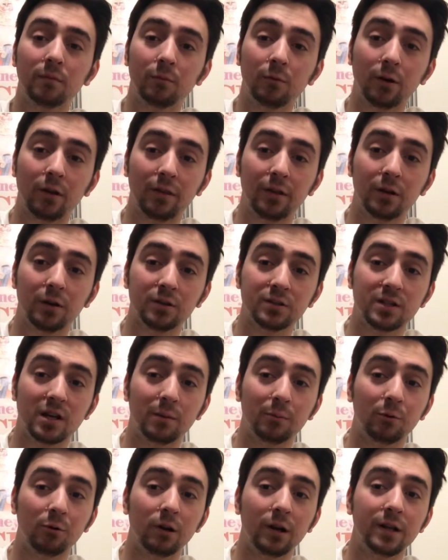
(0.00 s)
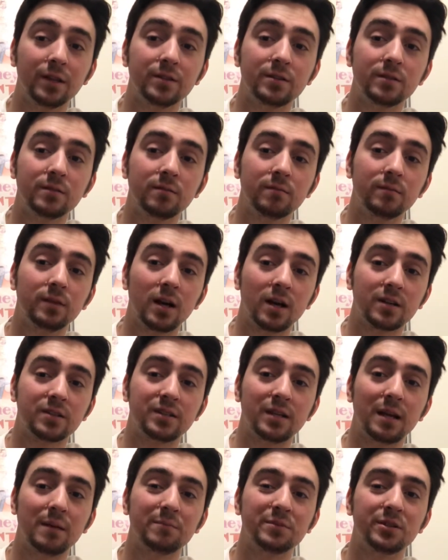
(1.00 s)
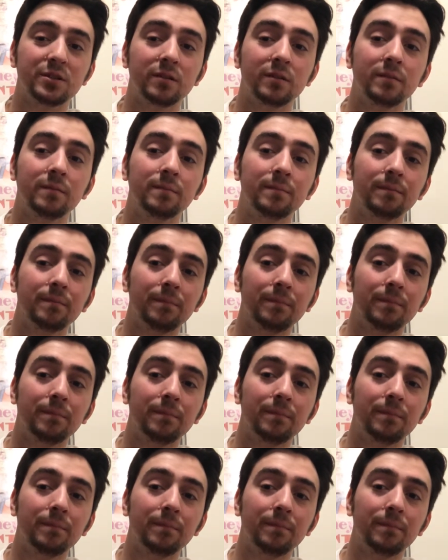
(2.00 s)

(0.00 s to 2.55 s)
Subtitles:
One of the all-time greats. Doc Samson.